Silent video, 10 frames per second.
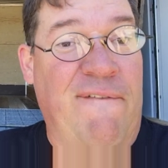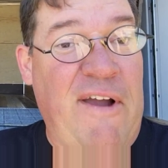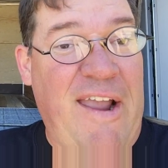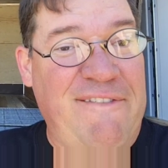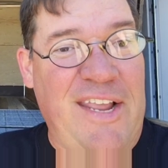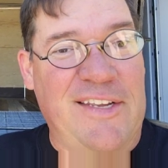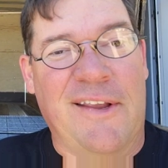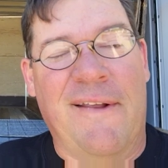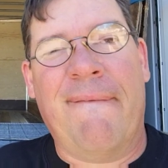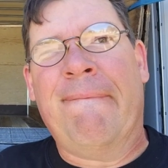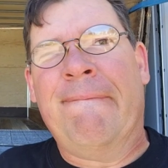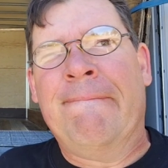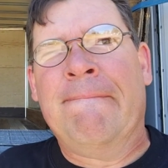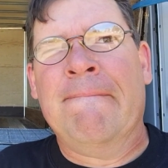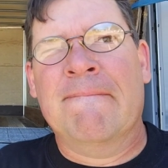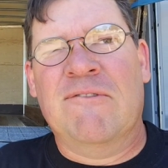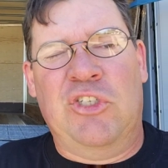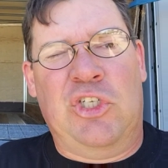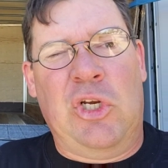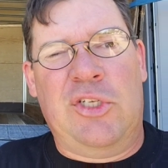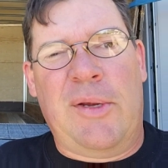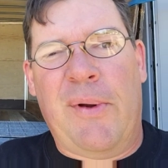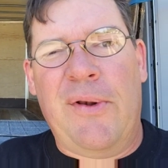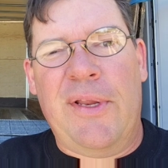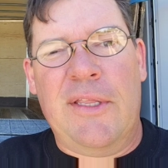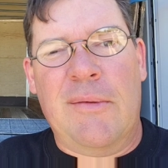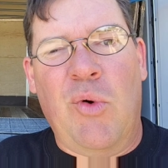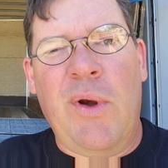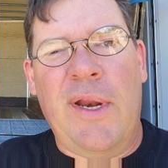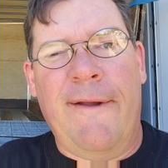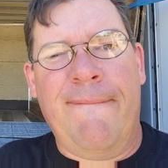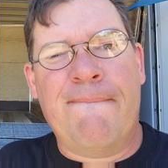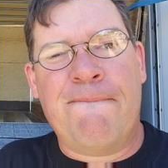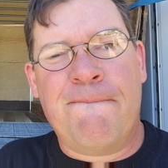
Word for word: got five days. If it shows up early in the morning,